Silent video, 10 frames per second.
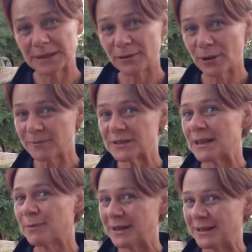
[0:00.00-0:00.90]
But
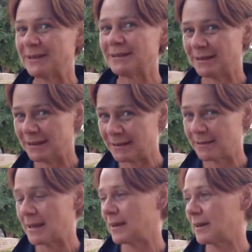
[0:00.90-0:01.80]
obviously we needed
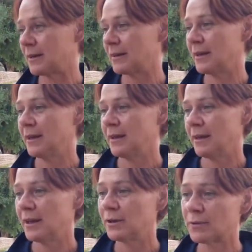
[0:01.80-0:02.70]

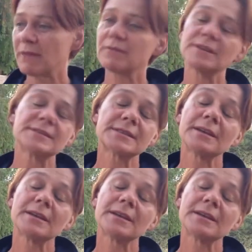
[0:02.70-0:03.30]
a reference